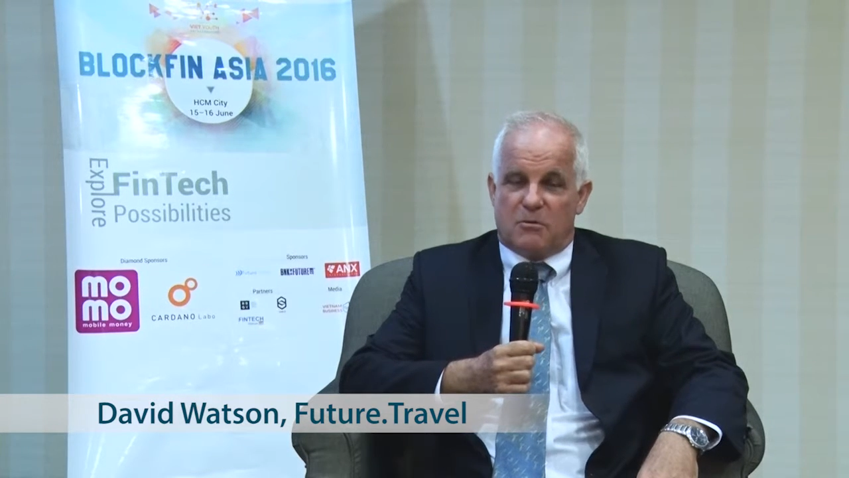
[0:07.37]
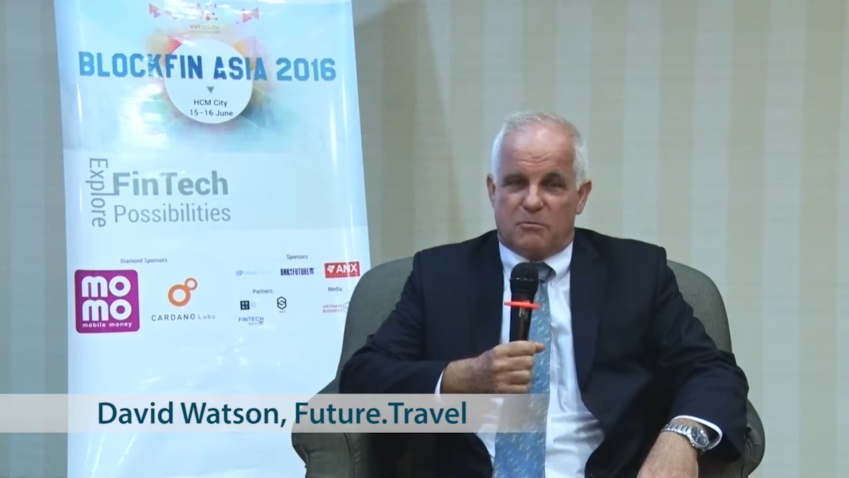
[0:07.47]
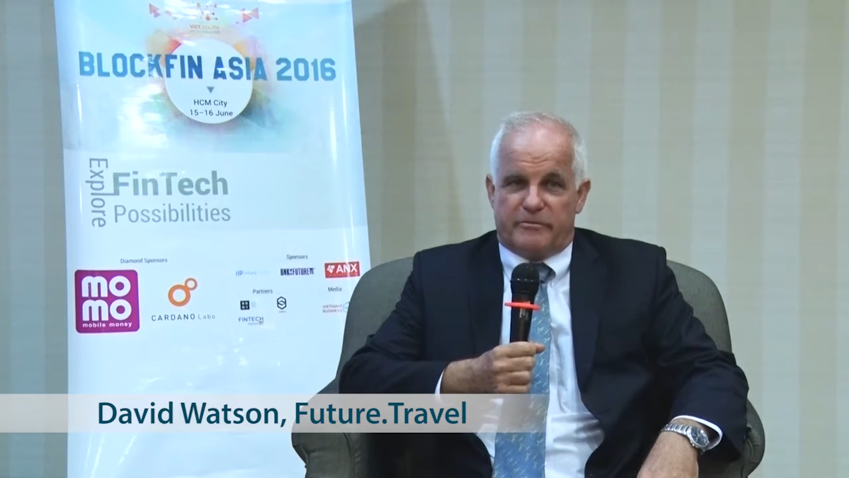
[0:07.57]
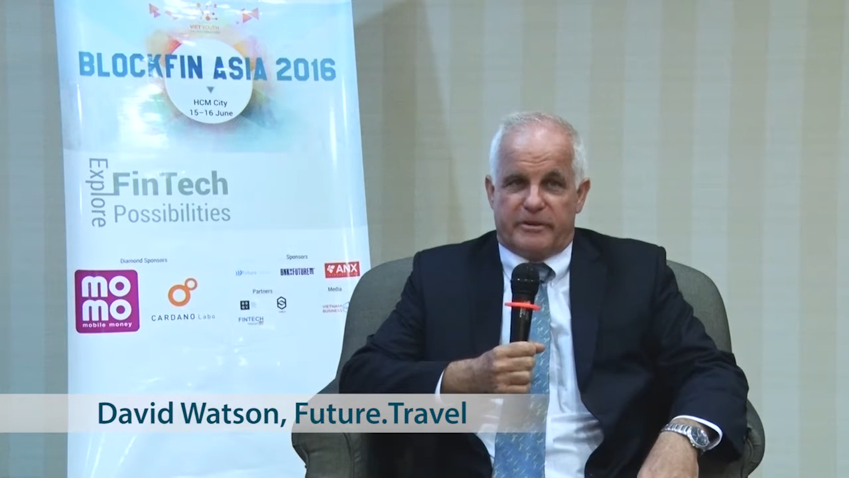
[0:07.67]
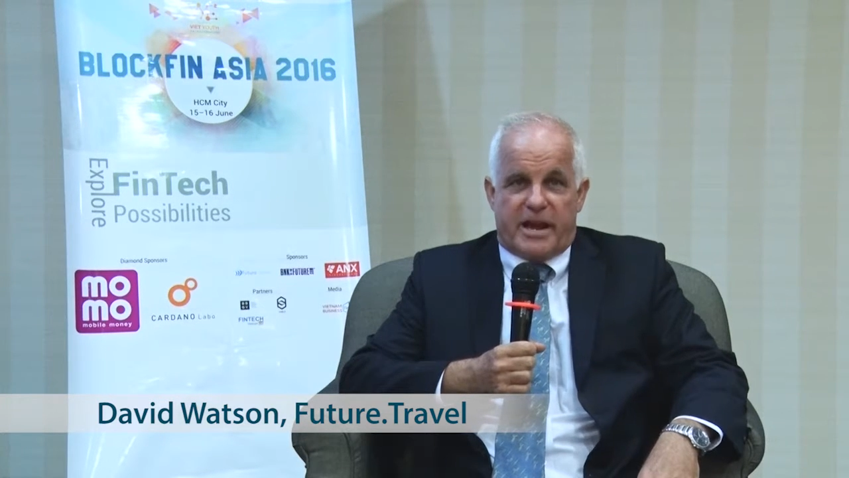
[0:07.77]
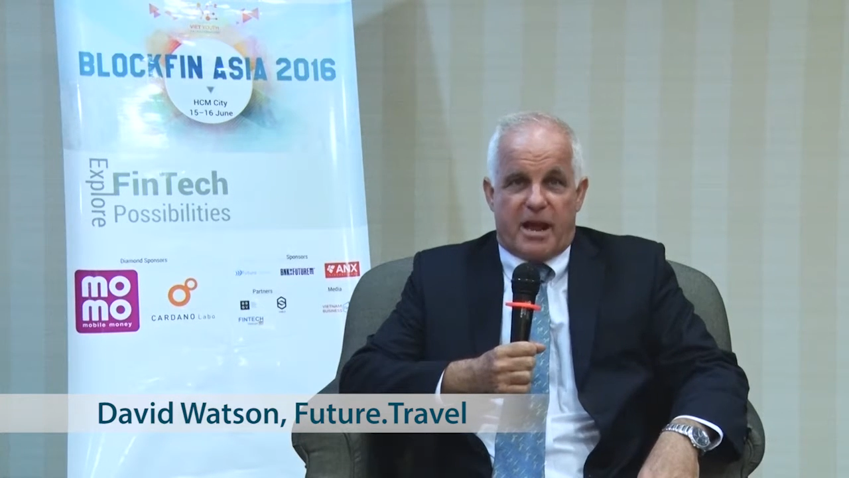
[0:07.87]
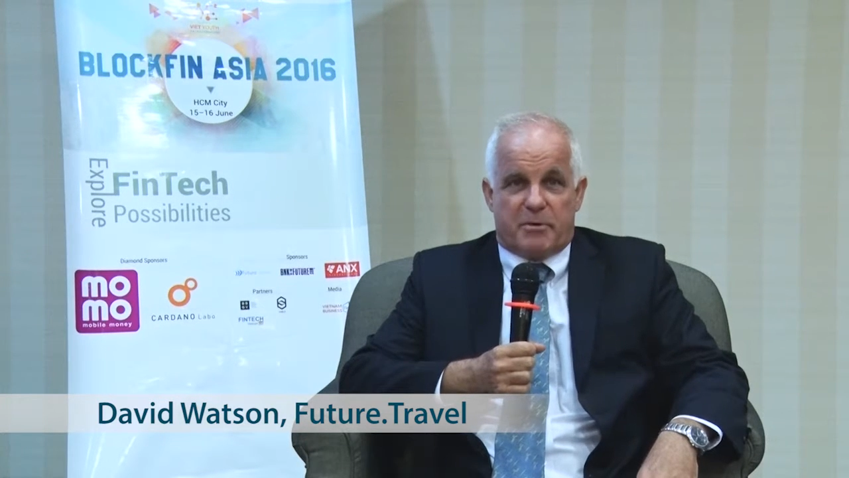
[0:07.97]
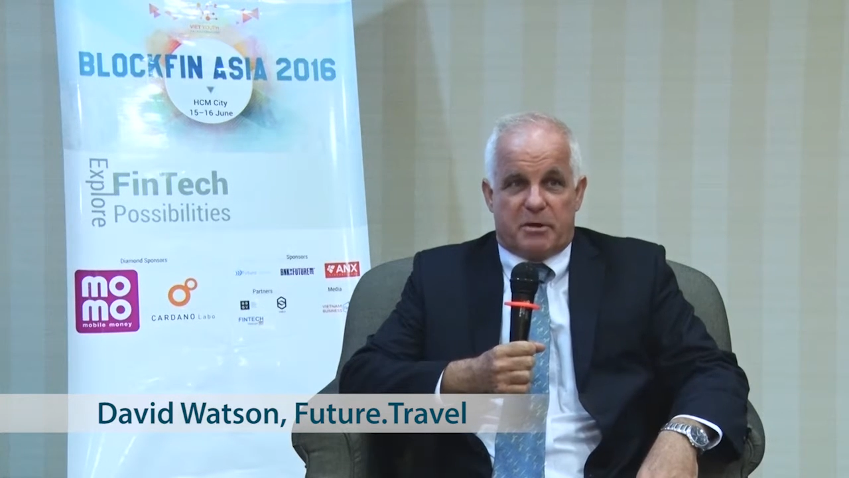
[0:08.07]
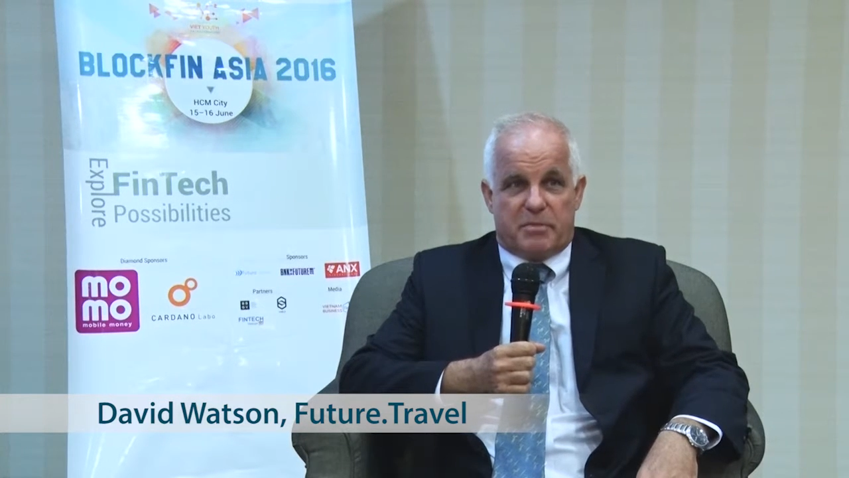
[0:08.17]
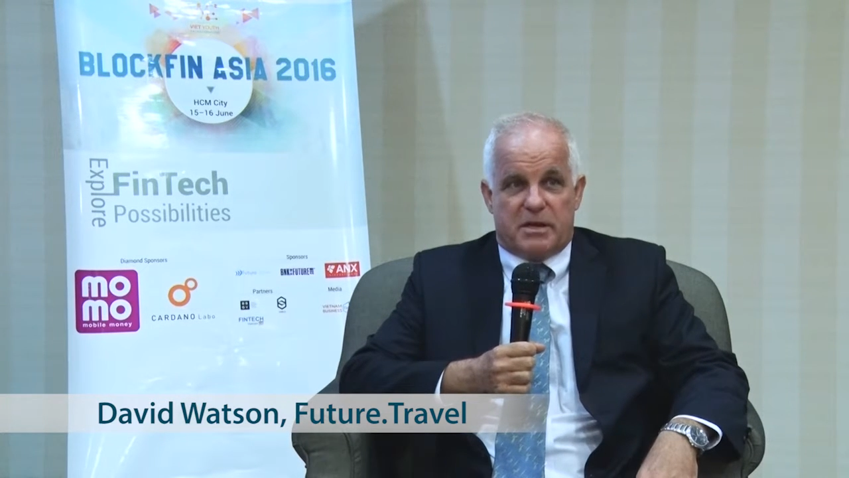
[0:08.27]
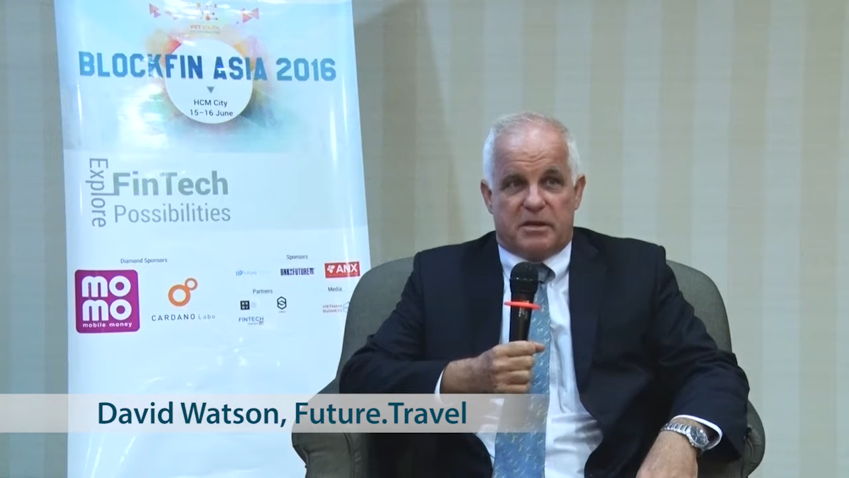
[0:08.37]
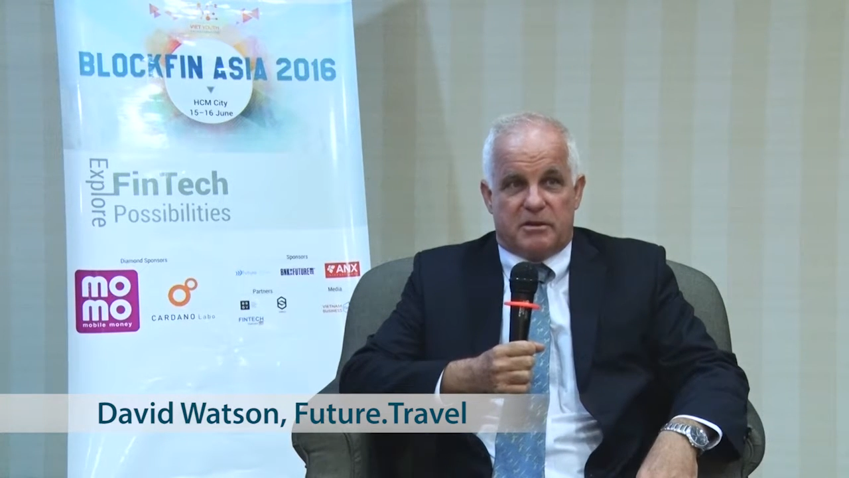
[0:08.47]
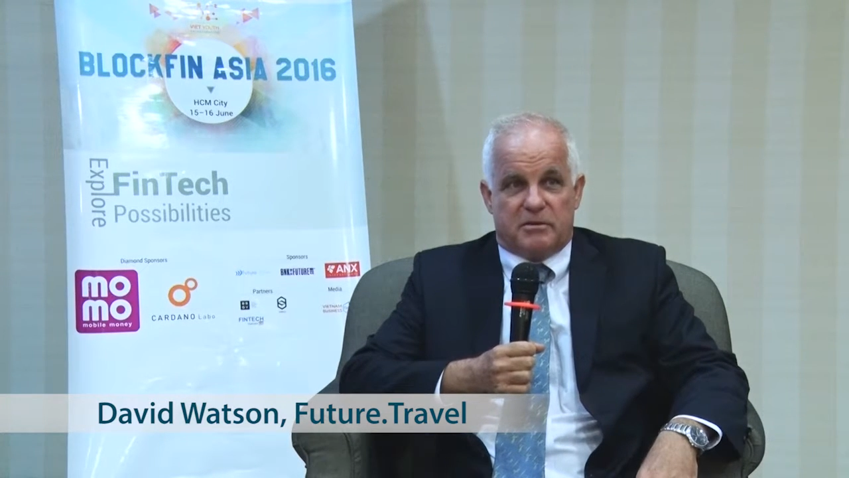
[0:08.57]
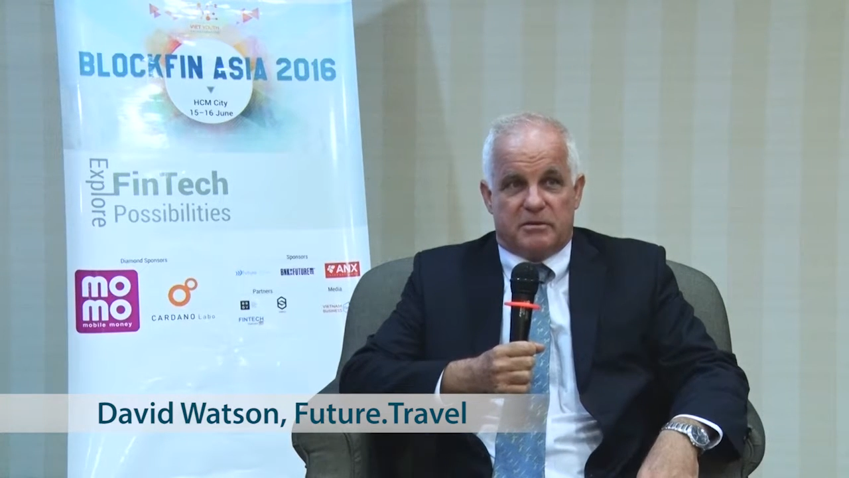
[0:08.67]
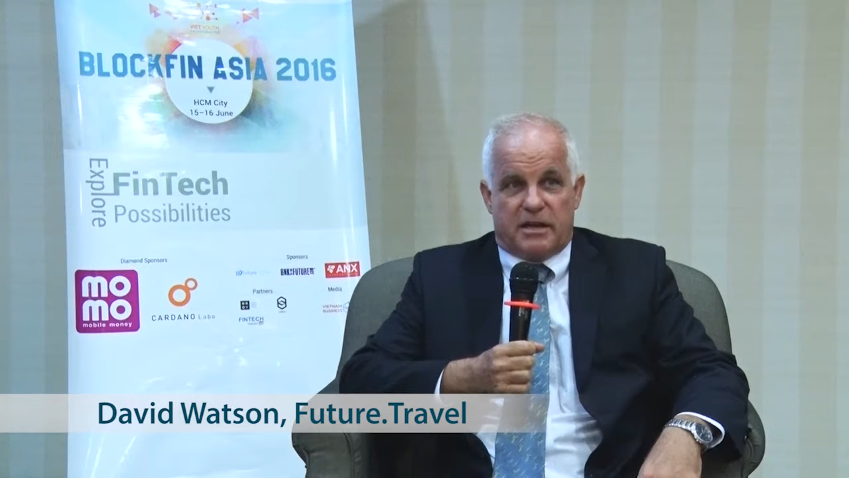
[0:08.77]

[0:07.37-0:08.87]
We're very happy to be here